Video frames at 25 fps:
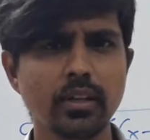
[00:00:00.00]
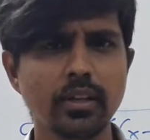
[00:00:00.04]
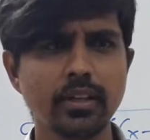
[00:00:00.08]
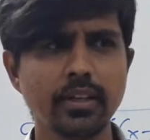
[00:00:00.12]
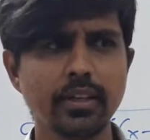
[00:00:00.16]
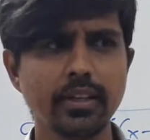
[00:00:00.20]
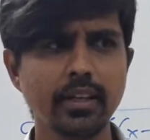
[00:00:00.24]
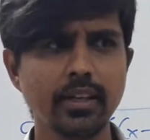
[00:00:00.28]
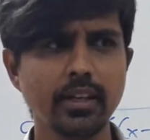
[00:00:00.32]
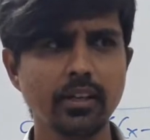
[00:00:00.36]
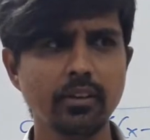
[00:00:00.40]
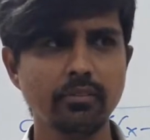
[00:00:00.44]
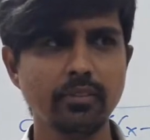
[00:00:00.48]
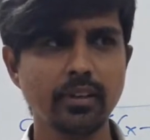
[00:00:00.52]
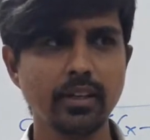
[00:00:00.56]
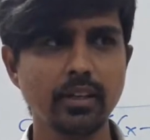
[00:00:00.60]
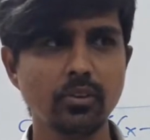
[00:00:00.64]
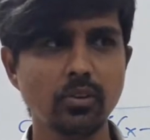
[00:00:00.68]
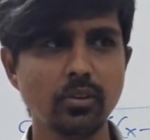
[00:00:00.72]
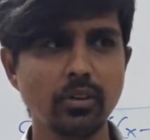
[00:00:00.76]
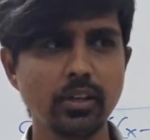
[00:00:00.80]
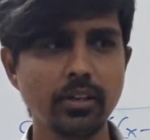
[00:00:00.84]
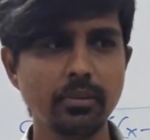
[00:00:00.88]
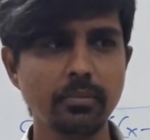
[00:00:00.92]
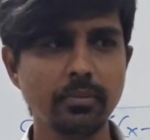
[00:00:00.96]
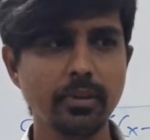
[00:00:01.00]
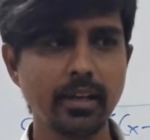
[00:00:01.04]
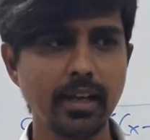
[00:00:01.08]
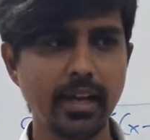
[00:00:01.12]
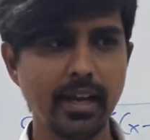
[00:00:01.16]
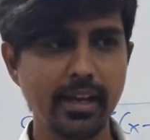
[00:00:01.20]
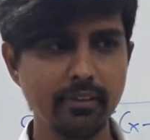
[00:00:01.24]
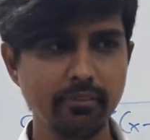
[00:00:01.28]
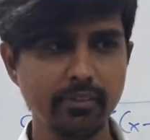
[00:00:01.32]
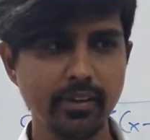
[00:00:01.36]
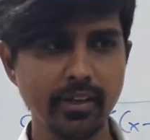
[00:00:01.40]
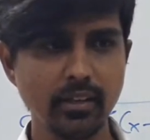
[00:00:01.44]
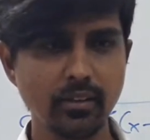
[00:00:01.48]
here we will only be
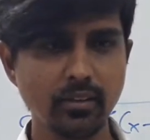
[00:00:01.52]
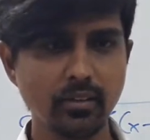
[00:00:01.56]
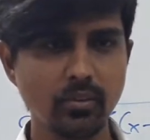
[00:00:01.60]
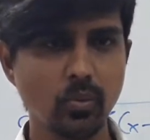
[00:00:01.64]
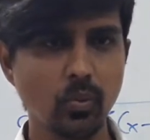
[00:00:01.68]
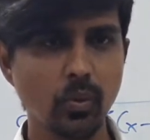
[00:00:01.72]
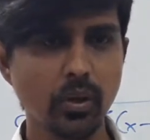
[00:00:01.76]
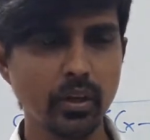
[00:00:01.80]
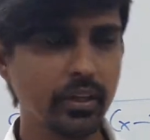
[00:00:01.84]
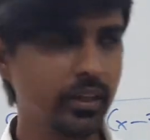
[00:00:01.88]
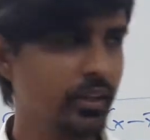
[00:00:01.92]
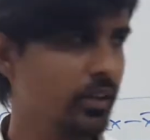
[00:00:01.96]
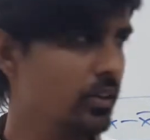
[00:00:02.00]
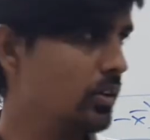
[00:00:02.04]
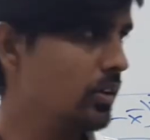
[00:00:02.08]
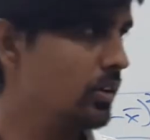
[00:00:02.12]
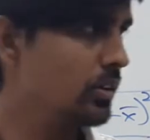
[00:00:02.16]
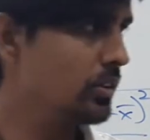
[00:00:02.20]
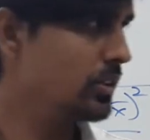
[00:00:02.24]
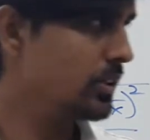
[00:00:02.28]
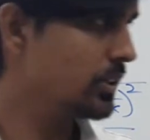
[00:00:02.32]
working on